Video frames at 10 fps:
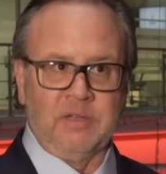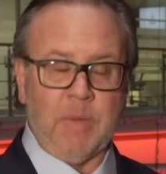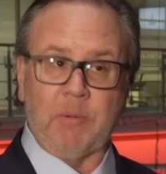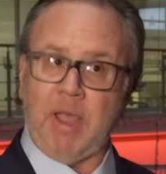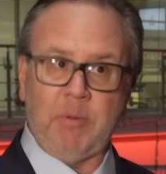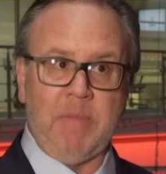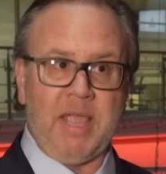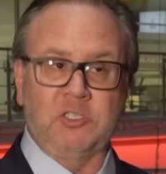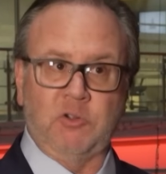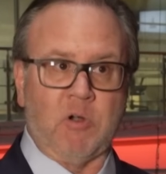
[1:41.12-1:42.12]
Remember,
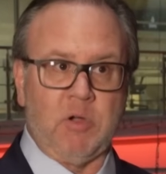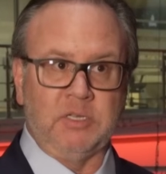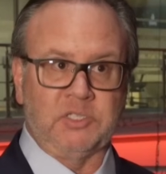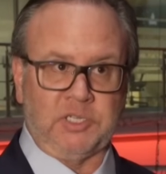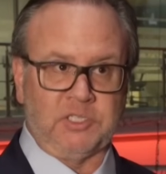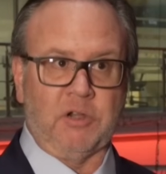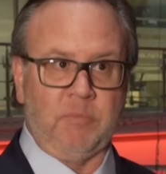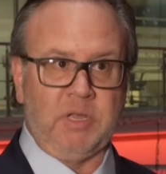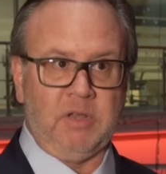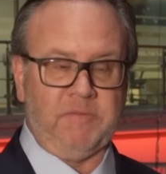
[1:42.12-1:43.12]
MMA is growing. 600
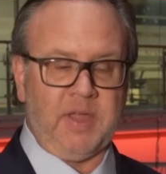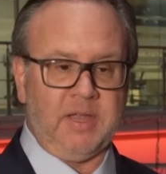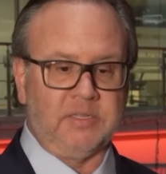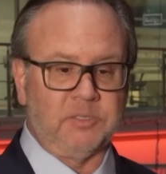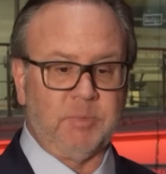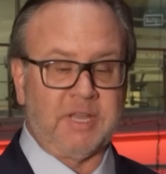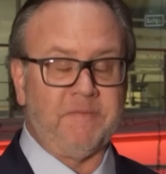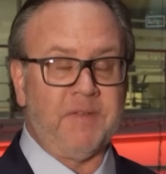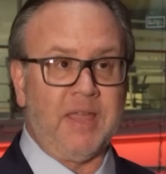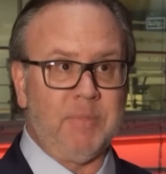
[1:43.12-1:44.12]
million fans, but that
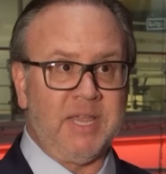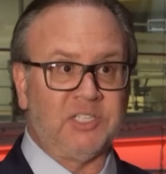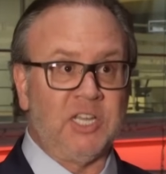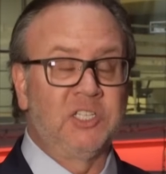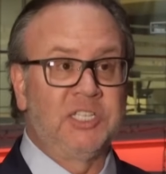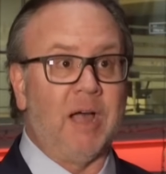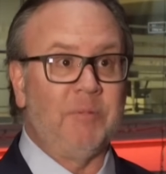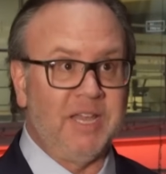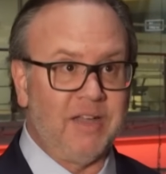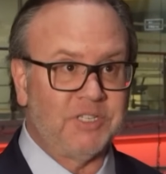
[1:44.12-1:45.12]
fan base is
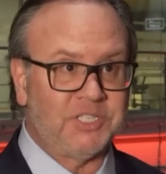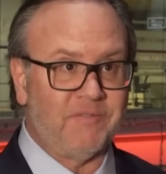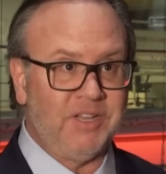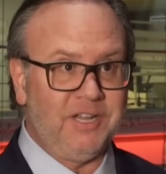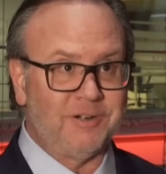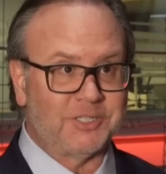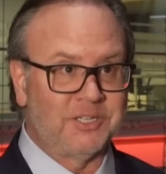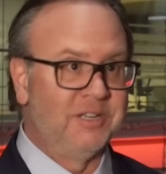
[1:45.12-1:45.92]
doubling every 7 years.